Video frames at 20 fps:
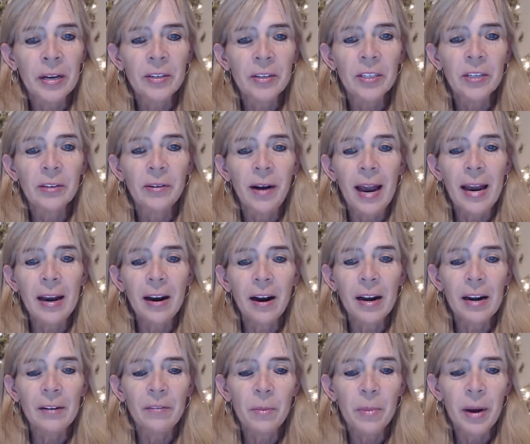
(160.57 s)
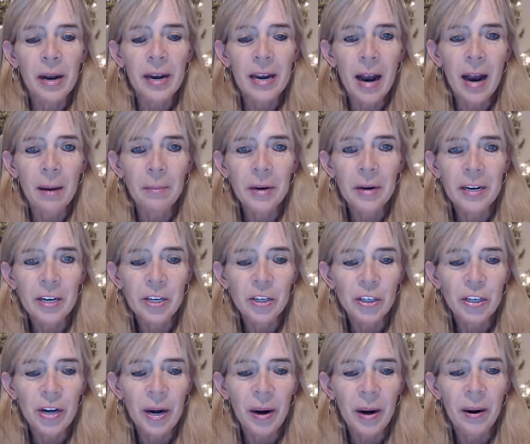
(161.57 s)
So hang on, everybody. I'm going to
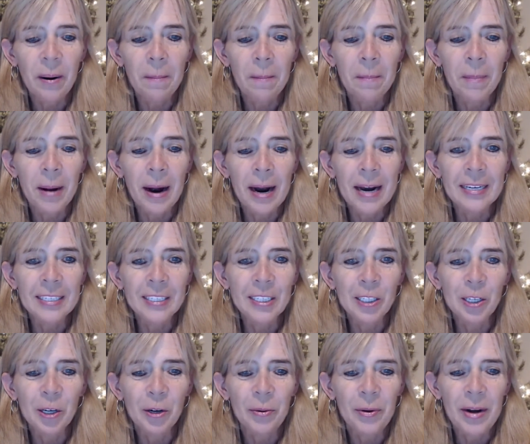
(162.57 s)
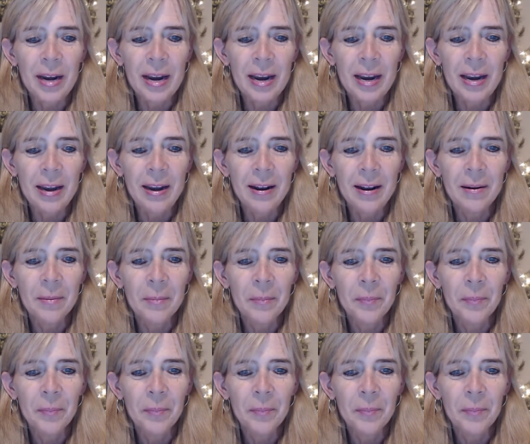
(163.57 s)
share my screen.